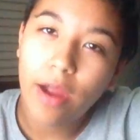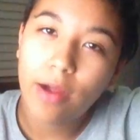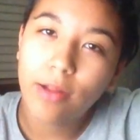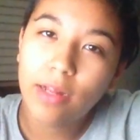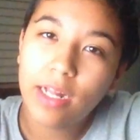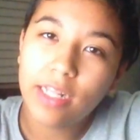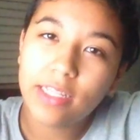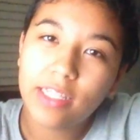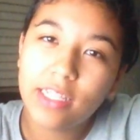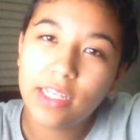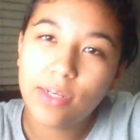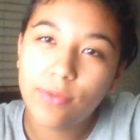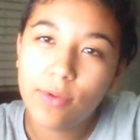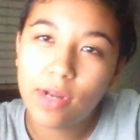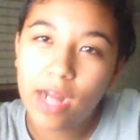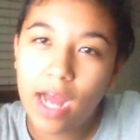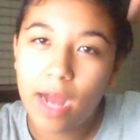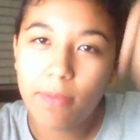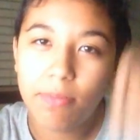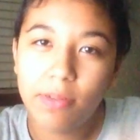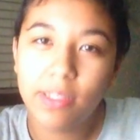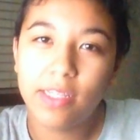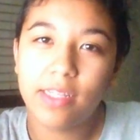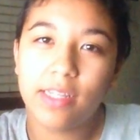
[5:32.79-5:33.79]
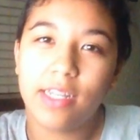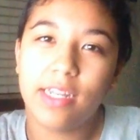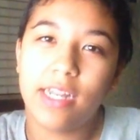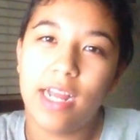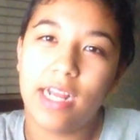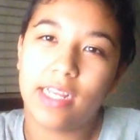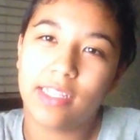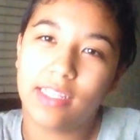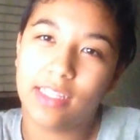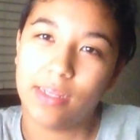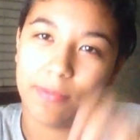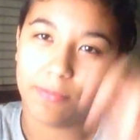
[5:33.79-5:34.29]
Let's see what happens in the
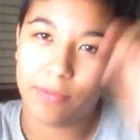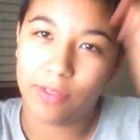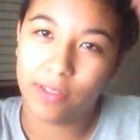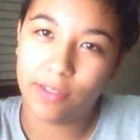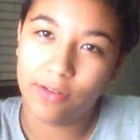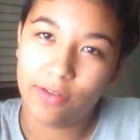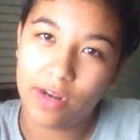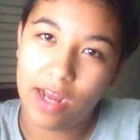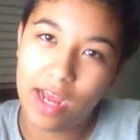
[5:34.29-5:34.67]
next episode.